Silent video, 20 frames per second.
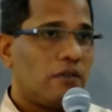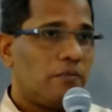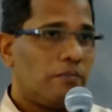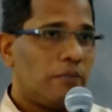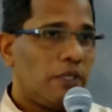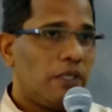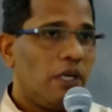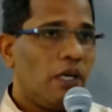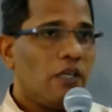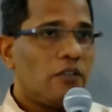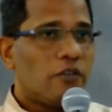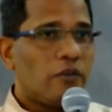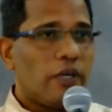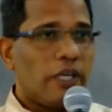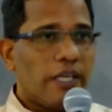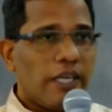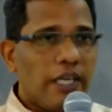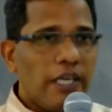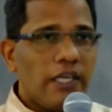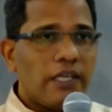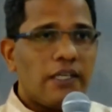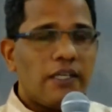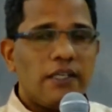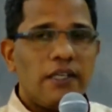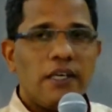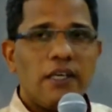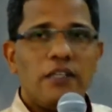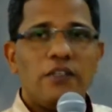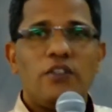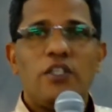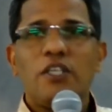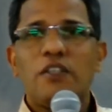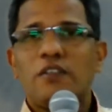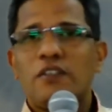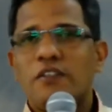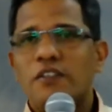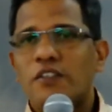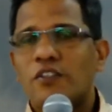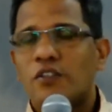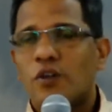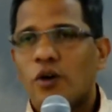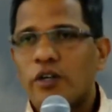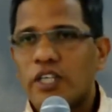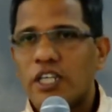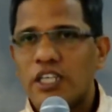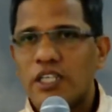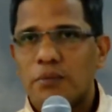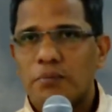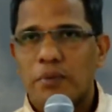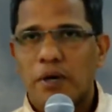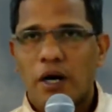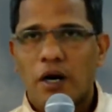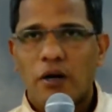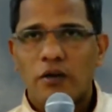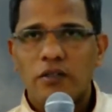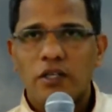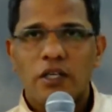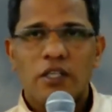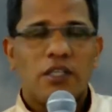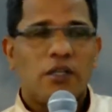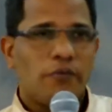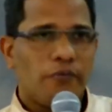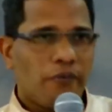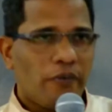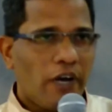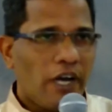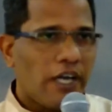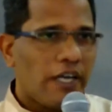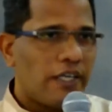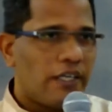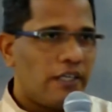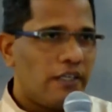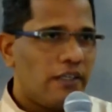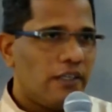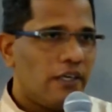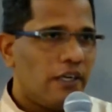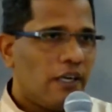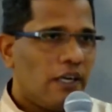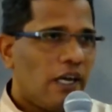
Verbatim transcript: And so again, Jesus is talking about the vine